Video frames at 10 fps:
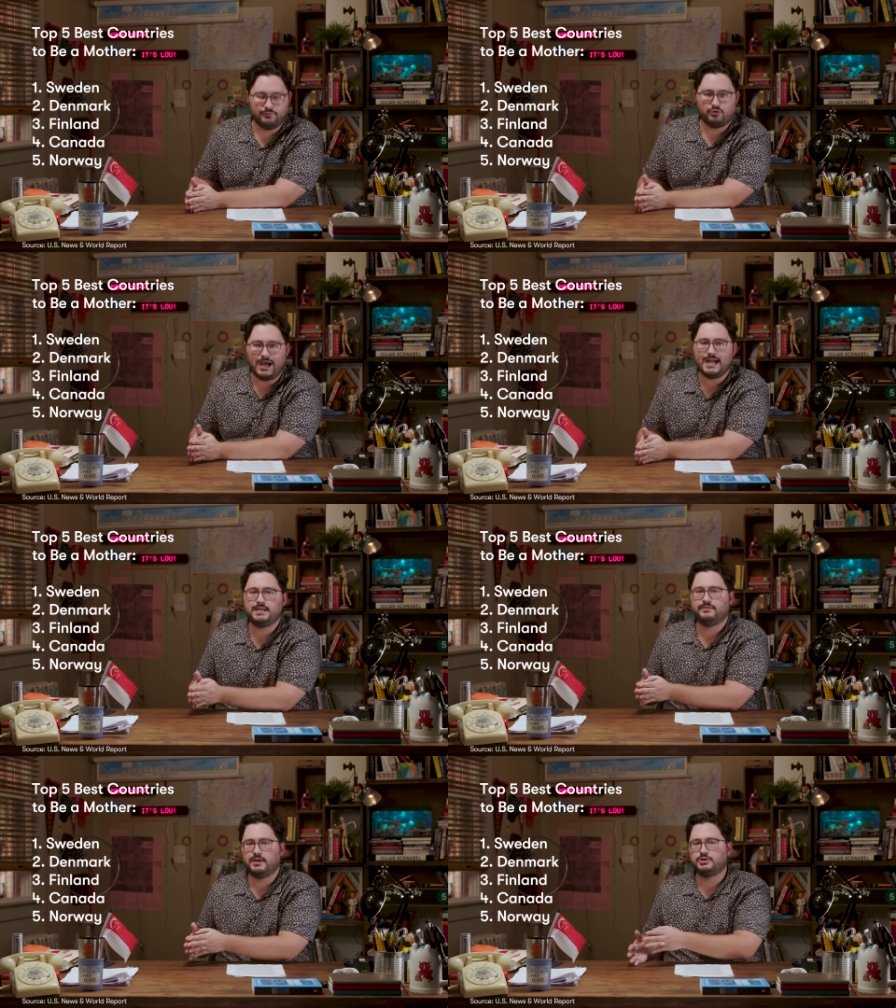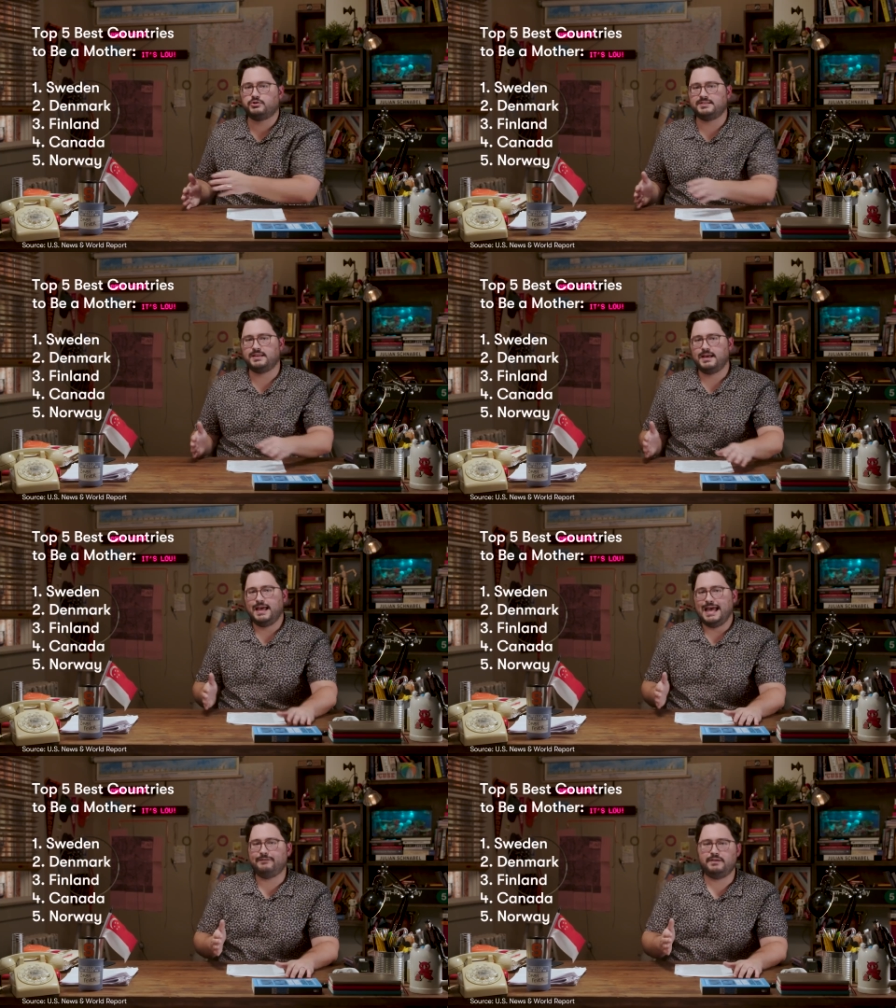A variety of countries
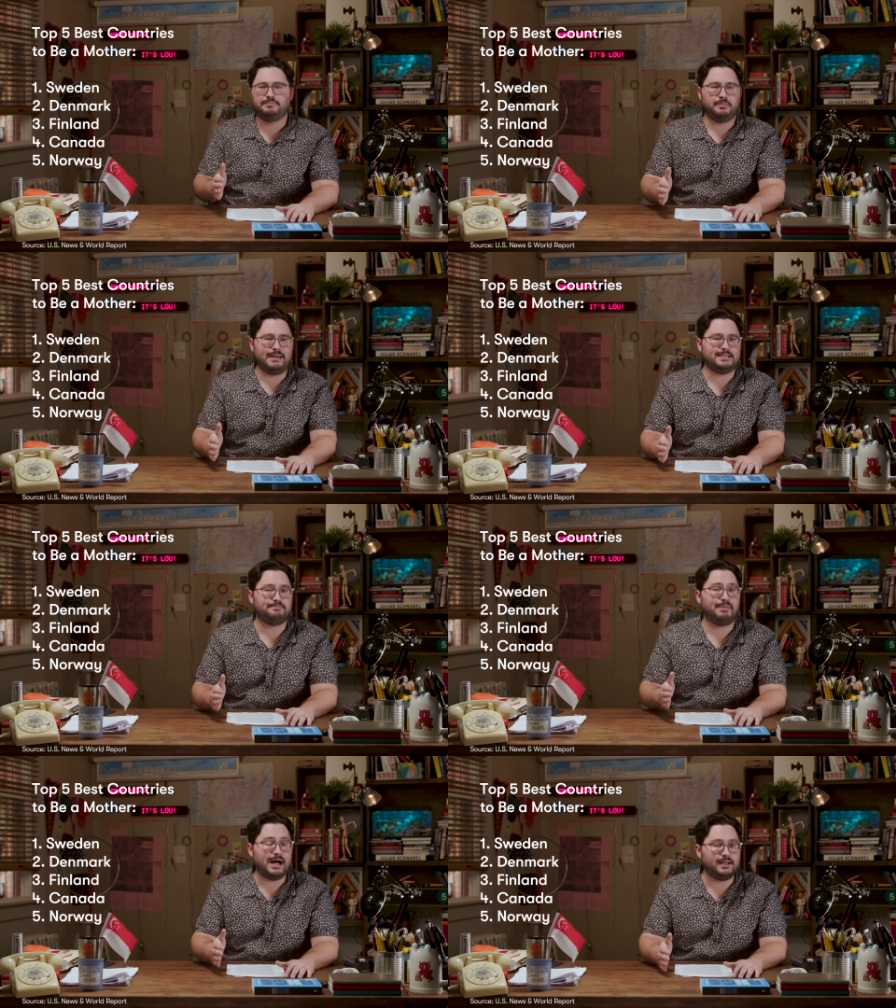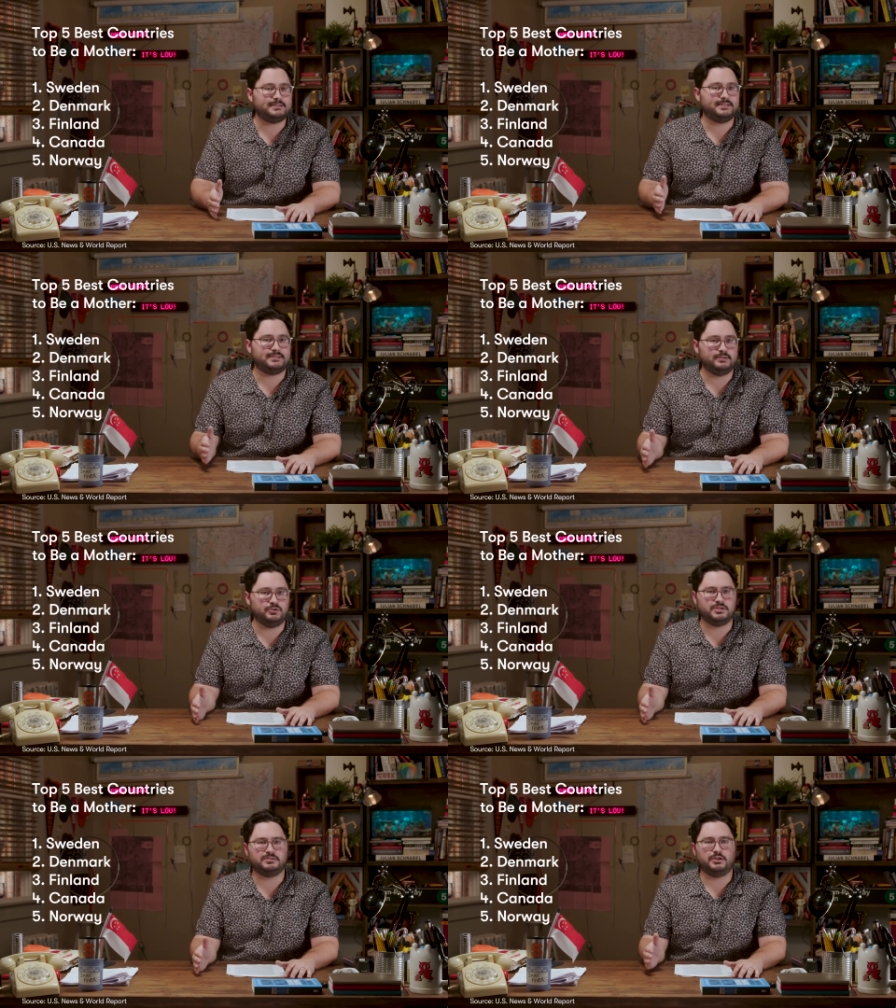have implemented policy
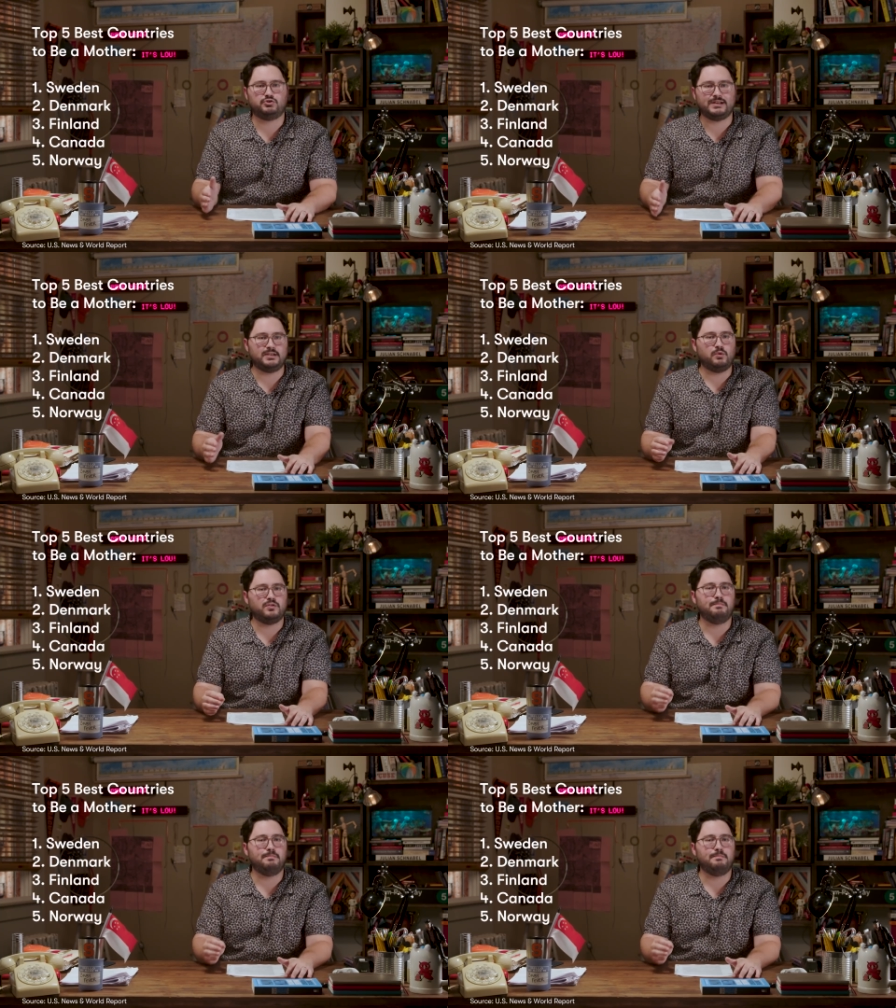solutions addressing one of